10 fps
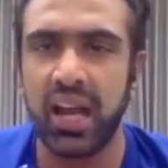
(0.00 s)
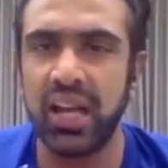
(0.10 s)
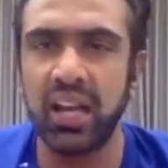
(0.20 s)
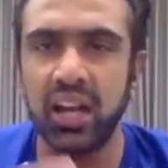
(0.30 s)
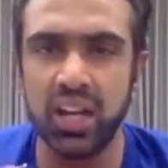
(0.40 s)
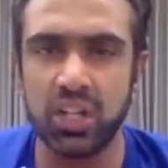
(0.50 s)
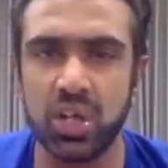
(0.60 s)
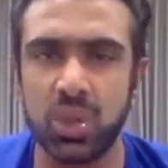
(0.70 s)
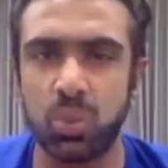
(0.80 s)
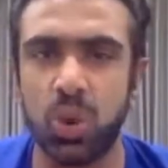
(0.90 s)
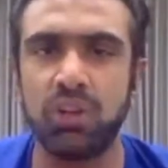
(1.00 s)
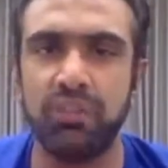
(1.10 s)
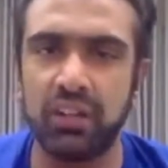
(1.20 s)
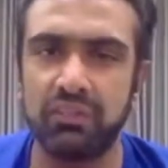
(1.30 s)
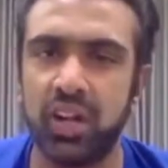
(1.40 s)
Any relation to
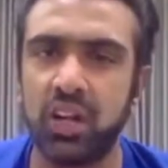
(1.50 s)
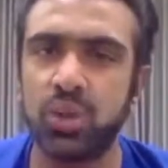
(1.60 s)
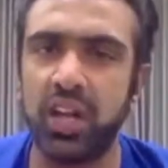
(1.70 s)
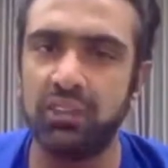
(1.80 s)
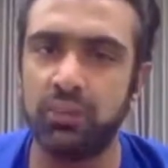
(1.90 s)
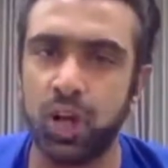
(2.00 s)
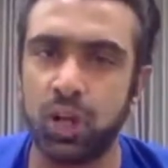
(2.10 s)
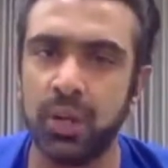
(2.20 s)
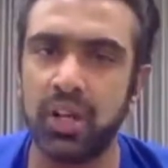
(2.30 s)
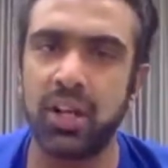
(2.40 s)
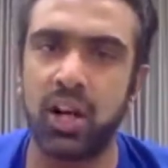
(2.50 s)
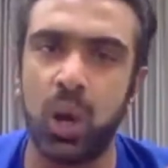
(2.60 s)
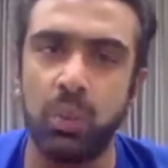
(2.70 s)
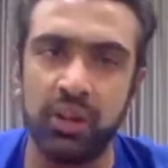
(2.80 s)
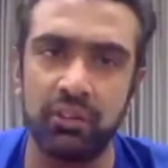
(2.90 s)
what we have done to the environment and
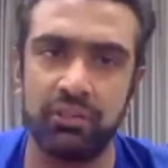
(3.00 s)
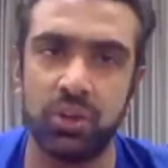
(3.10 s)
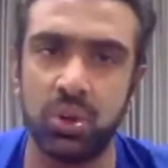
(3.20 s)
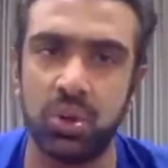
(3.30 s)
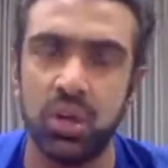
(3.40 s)
how we have,